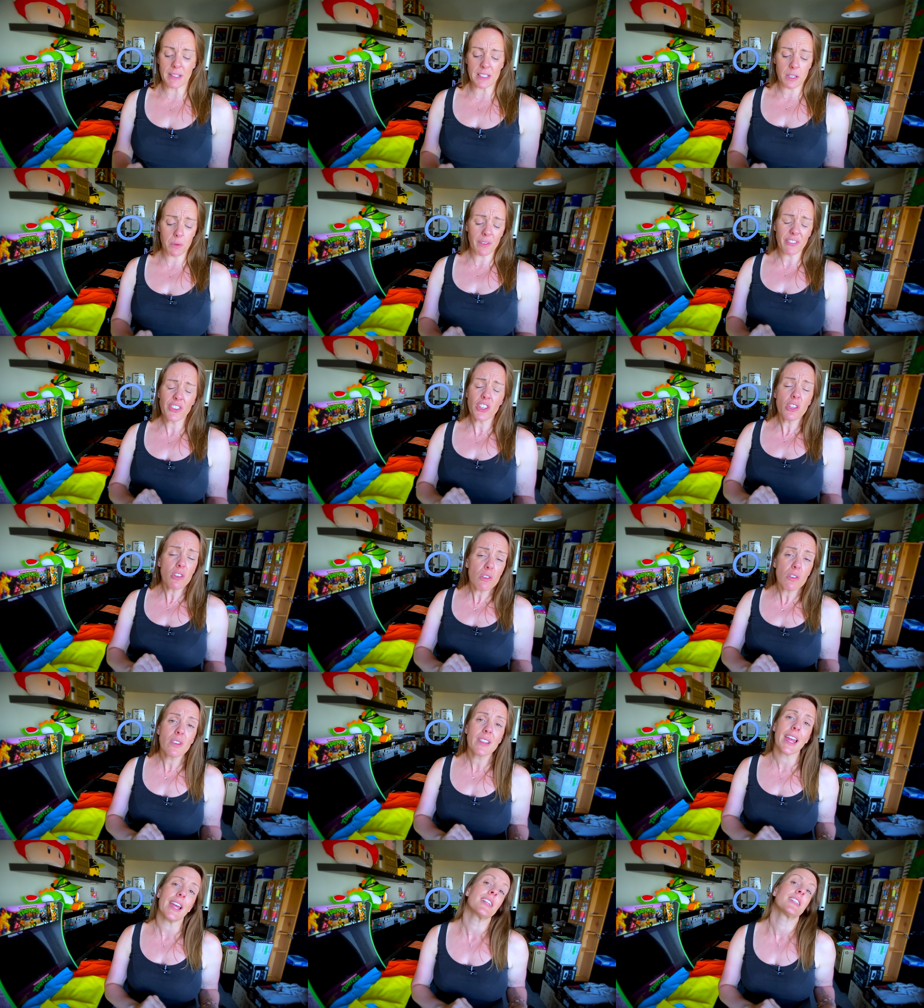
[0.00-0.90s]
So if
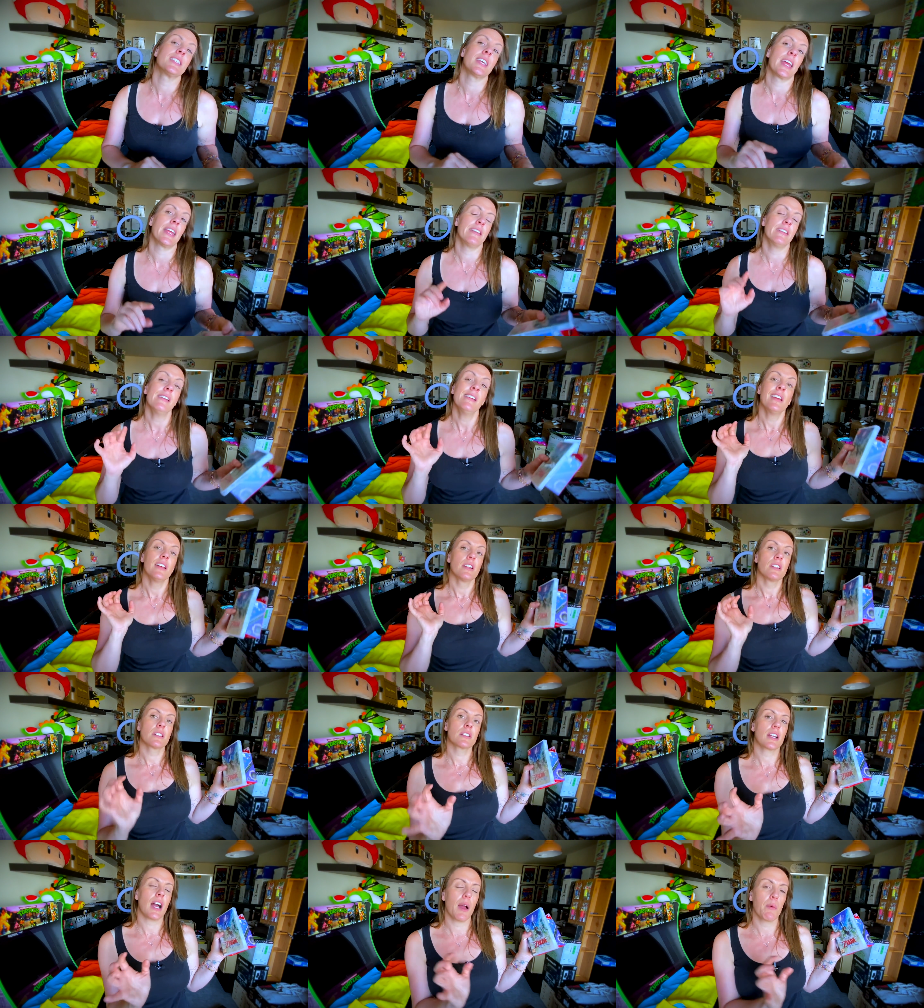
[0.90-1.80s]
you're getting
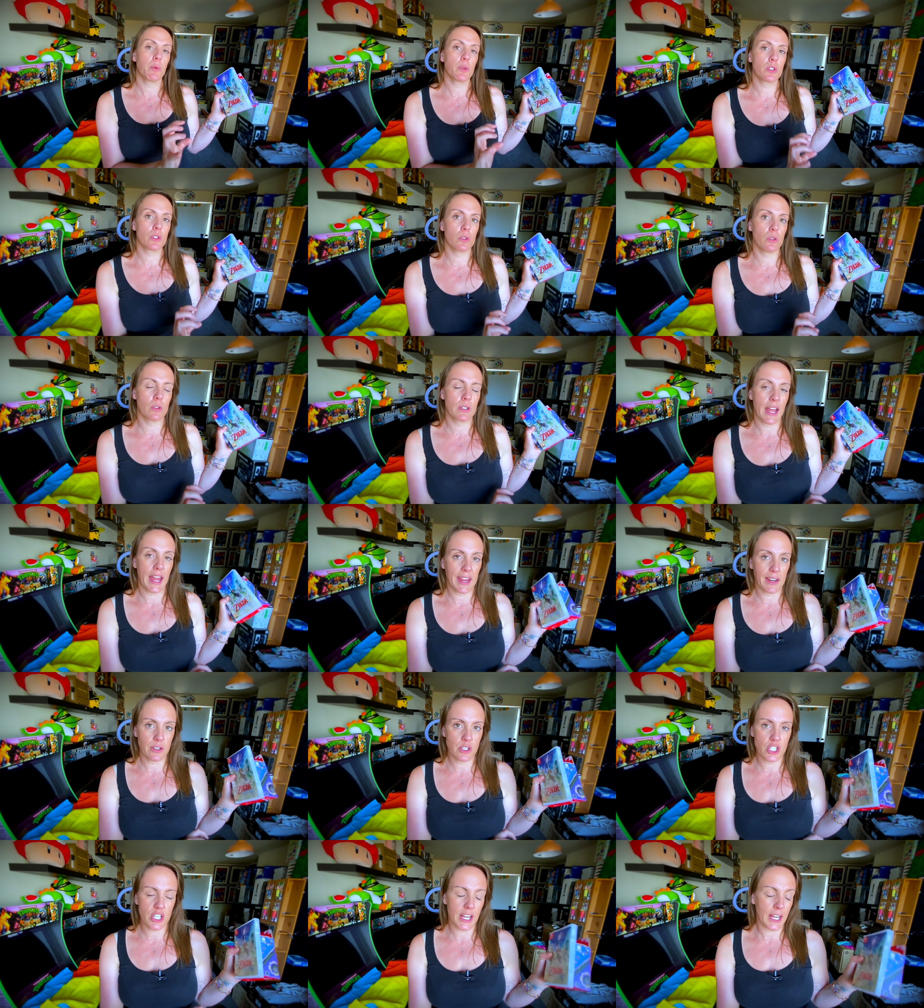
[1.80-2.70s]
Skyward Sword
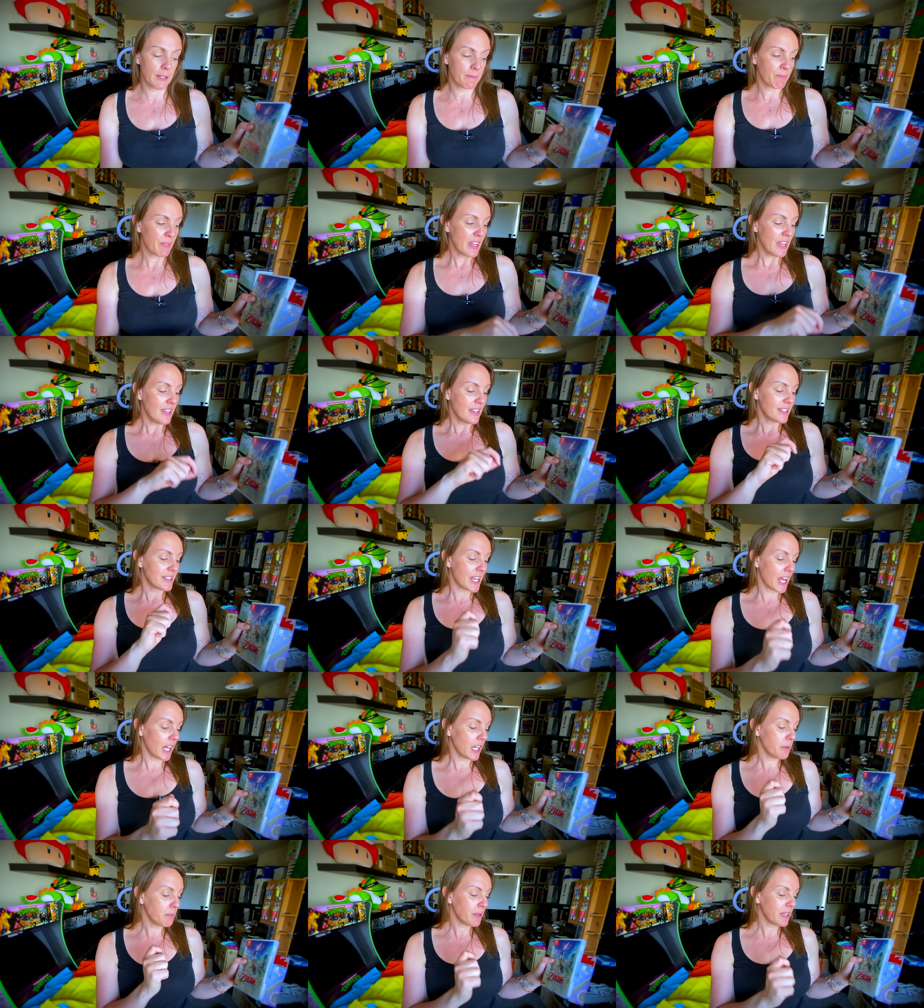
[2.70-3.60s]
HD,
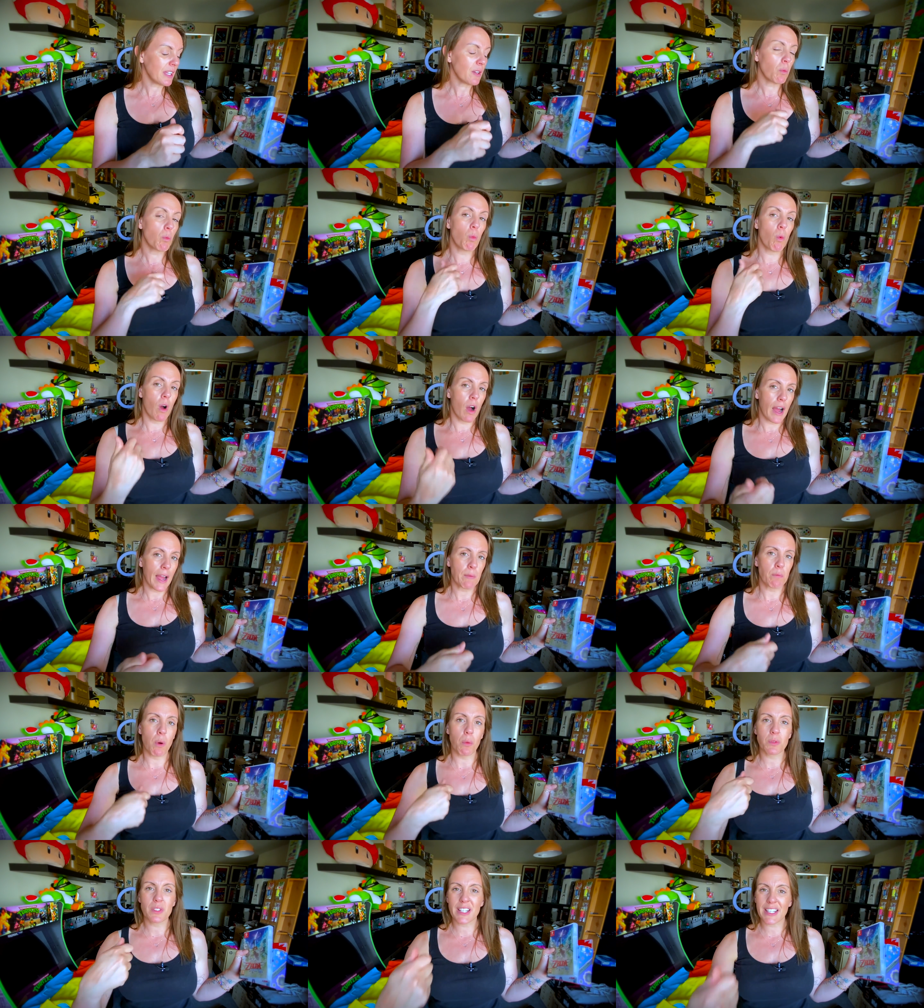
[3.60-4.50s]
tell me why,
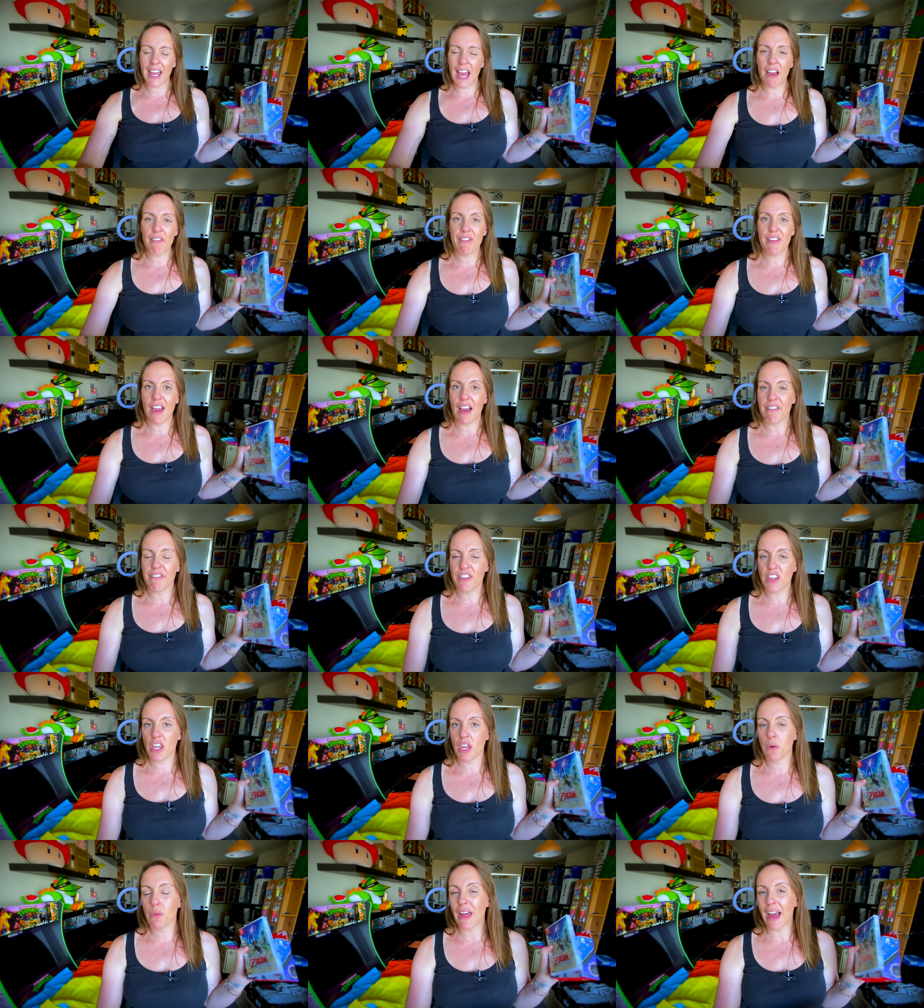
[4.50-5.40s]
what was the caveat for
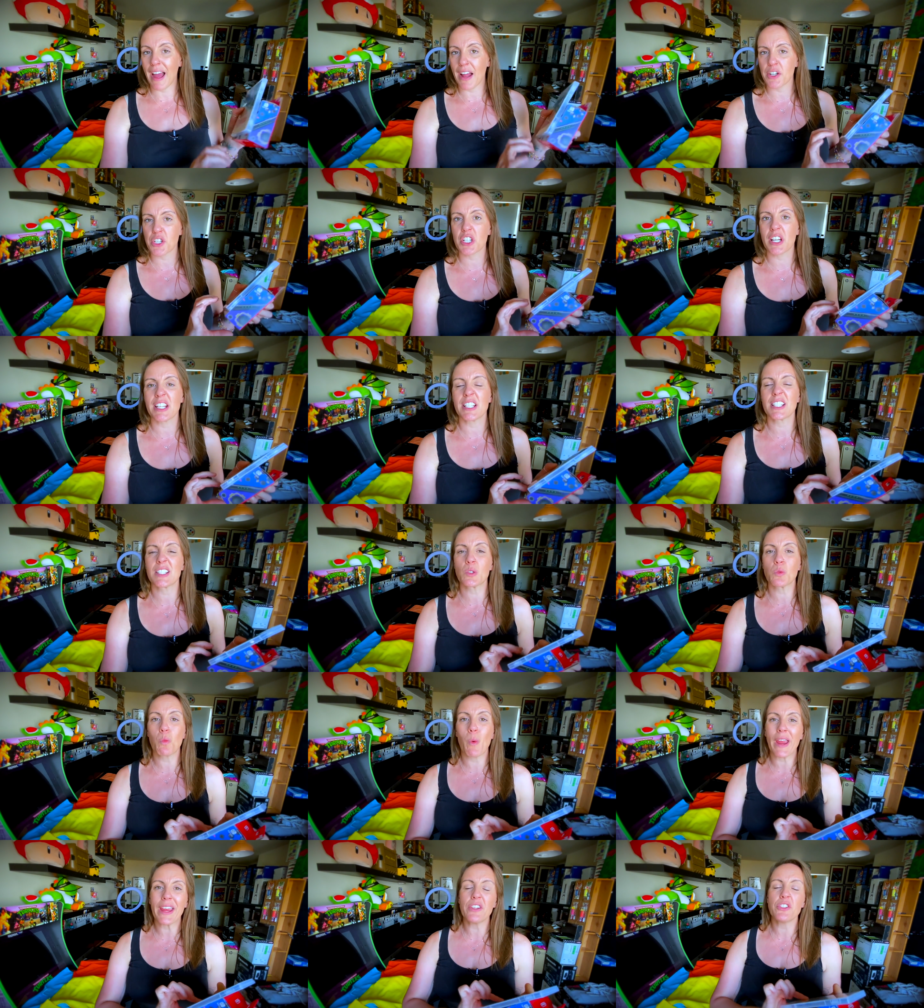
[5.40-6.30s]
you that actually
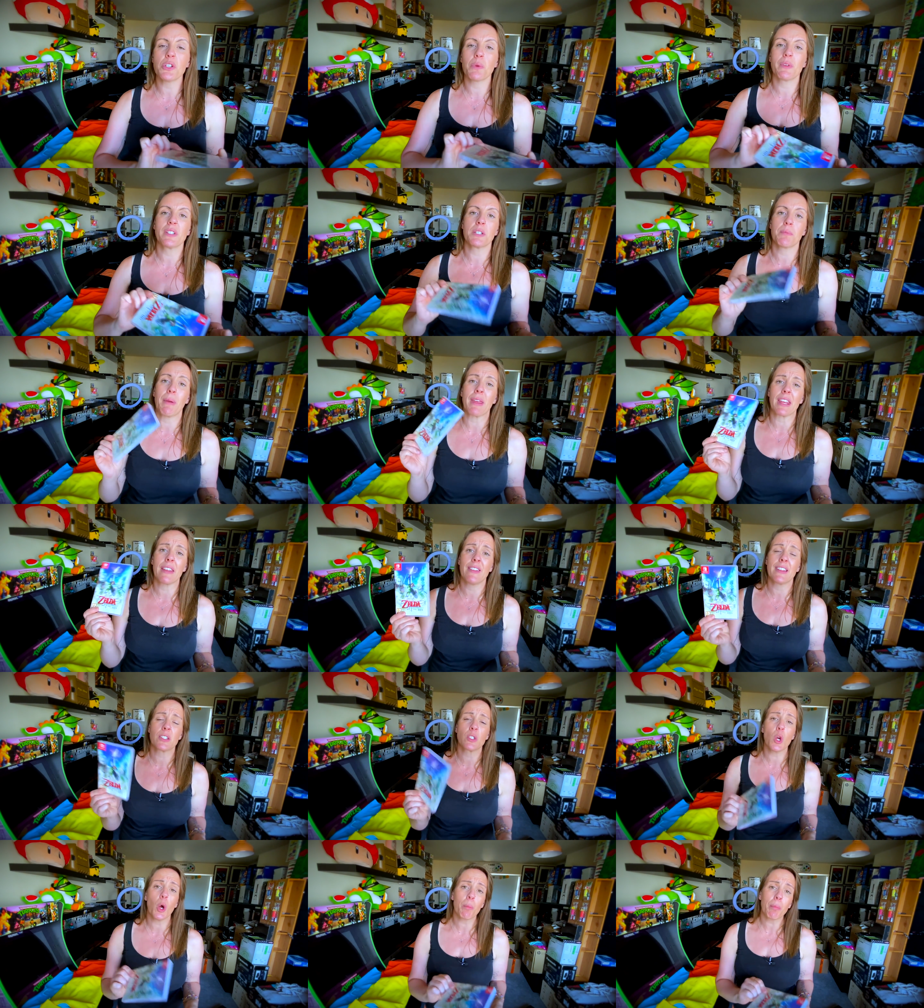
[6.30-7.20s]
swayed you into picking
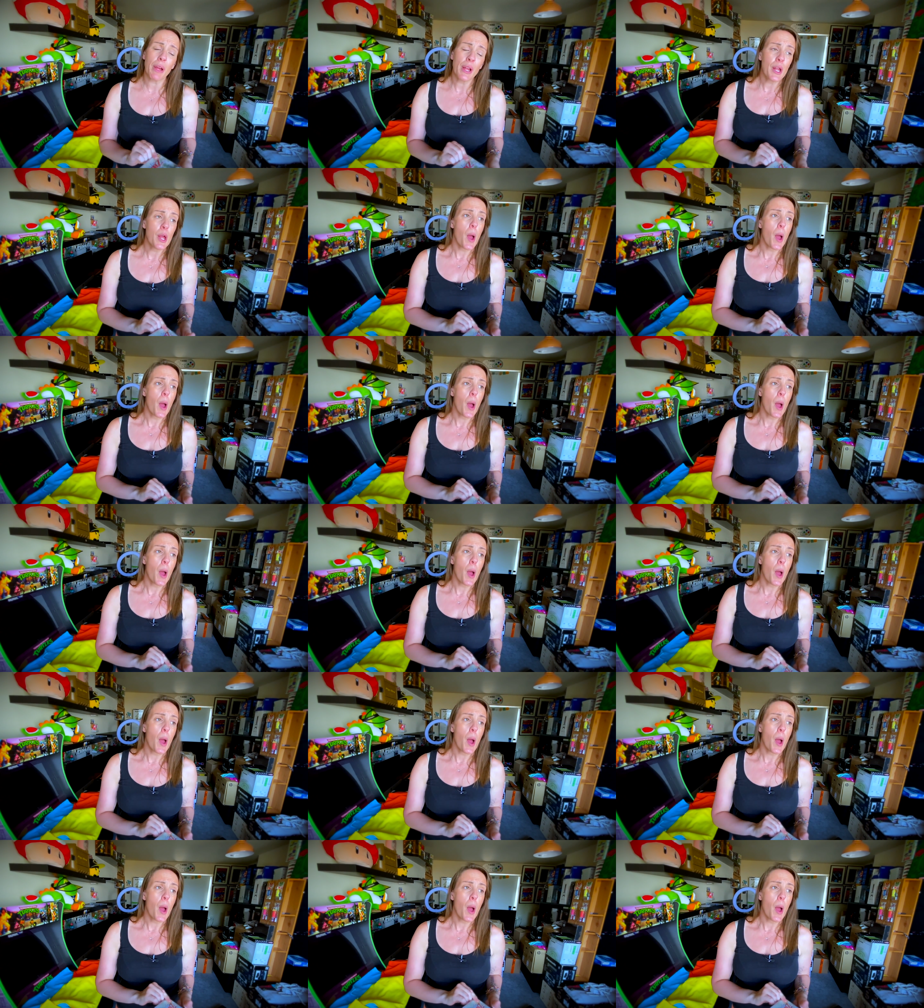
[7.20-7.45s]
this up.